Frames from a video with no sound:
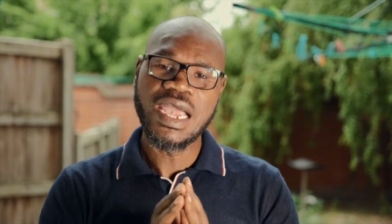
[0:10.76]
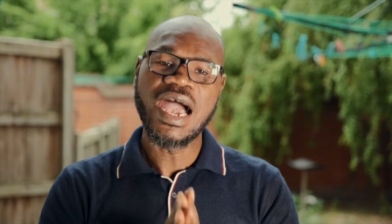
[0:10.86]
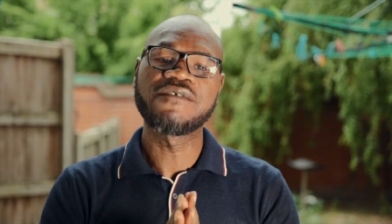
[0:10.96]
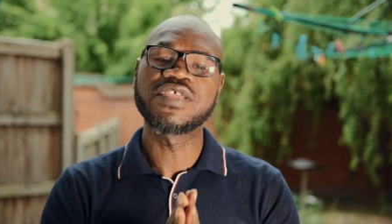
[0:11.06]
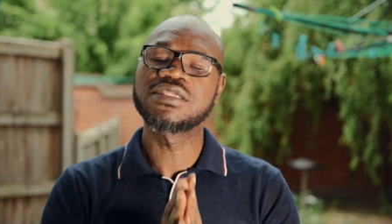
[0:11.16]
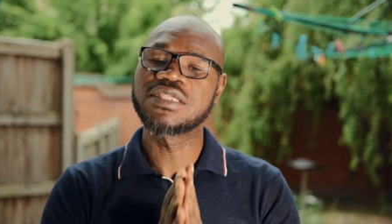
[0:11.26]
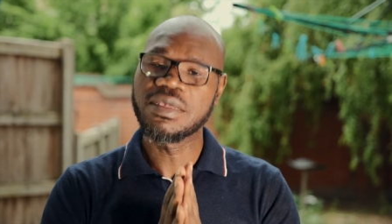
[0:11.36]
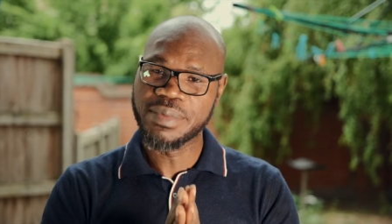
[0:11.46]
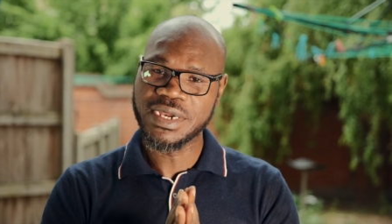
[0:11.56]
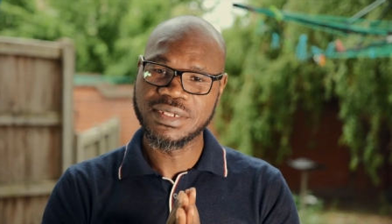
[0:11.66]
Having
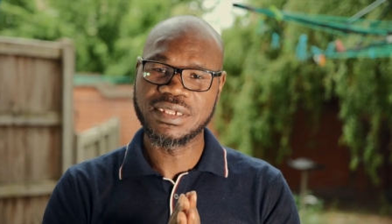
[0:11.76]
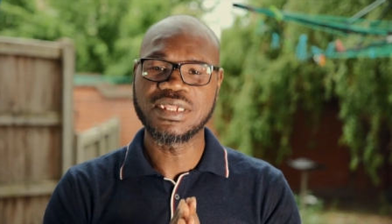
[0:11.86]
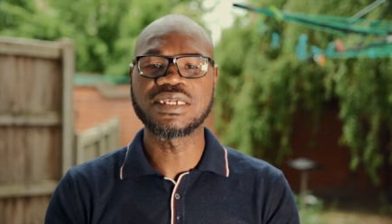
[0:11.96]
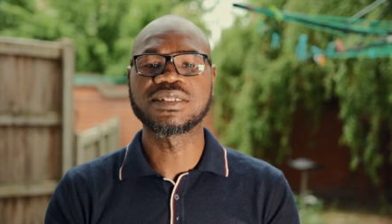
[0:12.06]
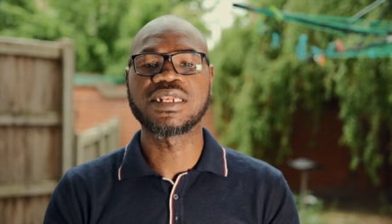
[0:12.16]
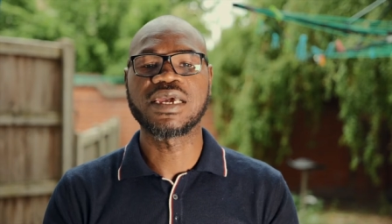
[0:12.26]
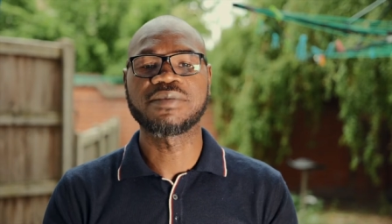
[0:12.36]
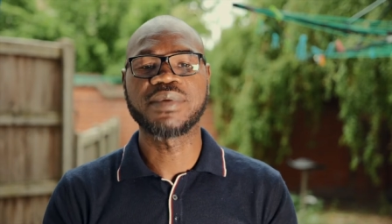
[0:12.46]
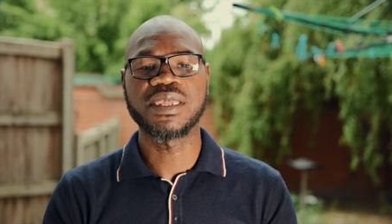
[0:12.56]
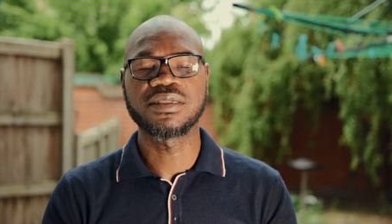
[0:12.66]
depression is
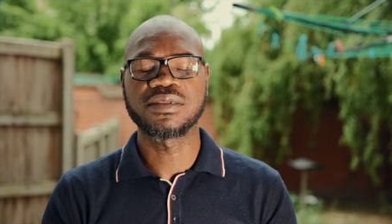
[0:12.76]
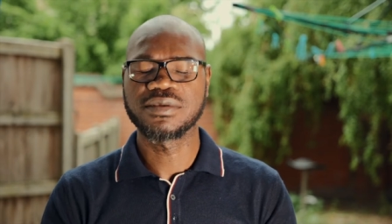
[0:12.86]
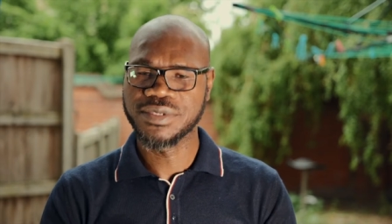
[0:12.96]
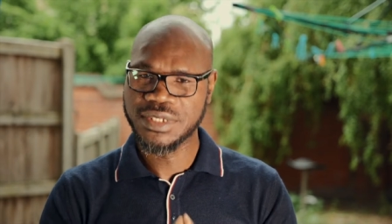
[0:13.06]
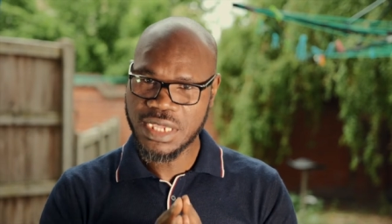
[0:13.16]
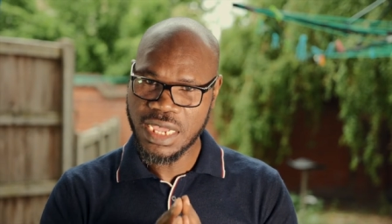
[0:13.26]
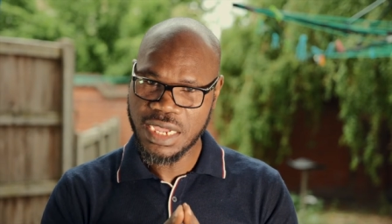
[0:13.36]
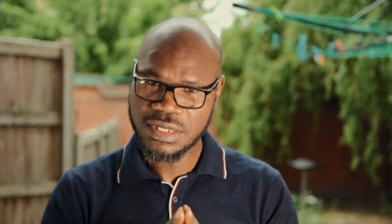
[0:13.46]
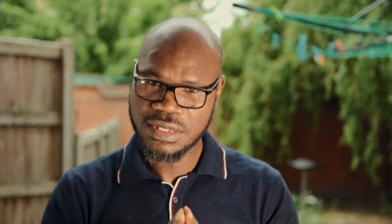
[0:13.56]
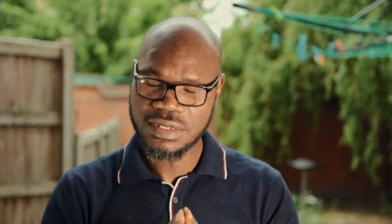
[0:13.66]
like being
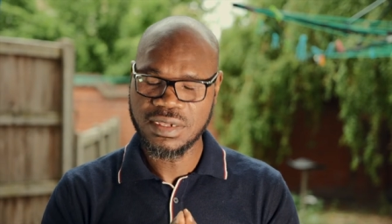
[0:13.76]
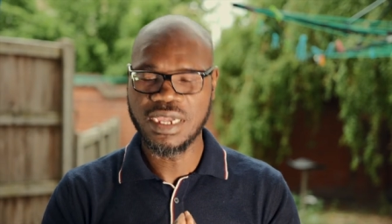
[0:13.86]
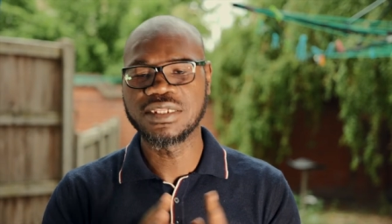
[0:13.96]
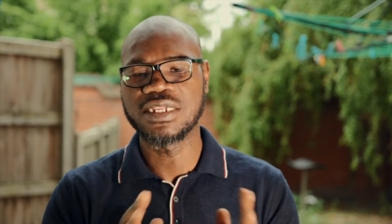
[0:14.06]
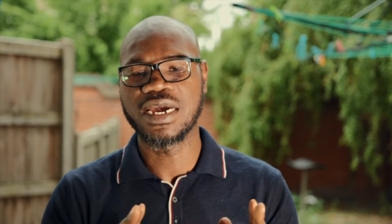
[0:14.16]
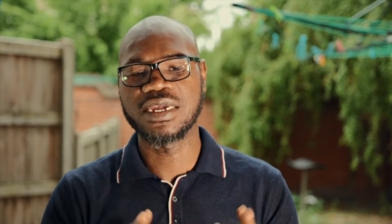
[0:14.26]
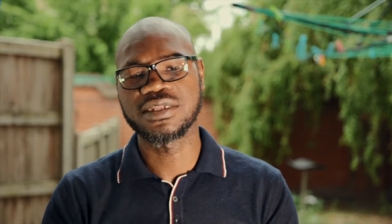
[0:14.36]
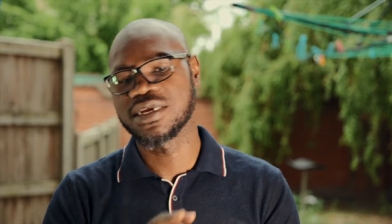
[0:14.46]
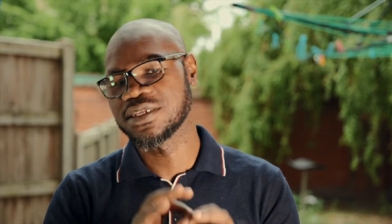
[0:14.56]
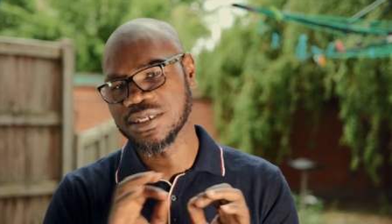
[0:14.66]
scared and
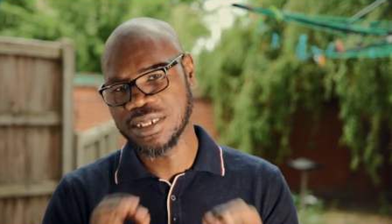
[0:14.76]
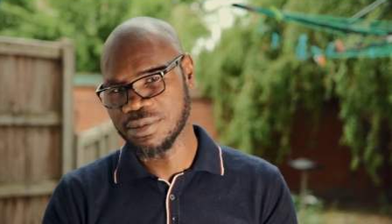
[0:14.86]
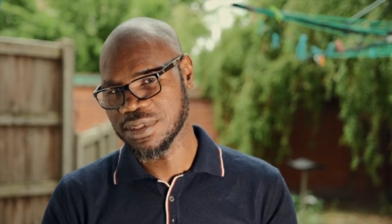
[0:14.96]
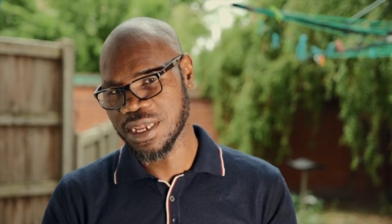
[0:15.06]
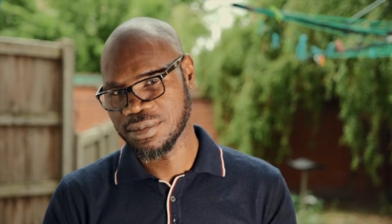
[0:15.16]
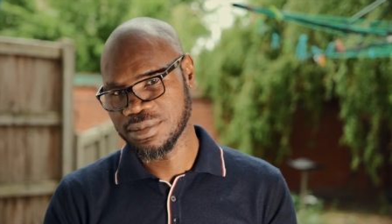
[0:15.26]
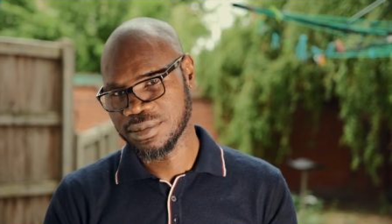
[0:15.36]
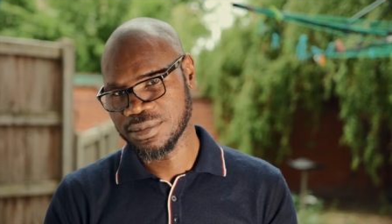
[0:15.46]
tired at the same time.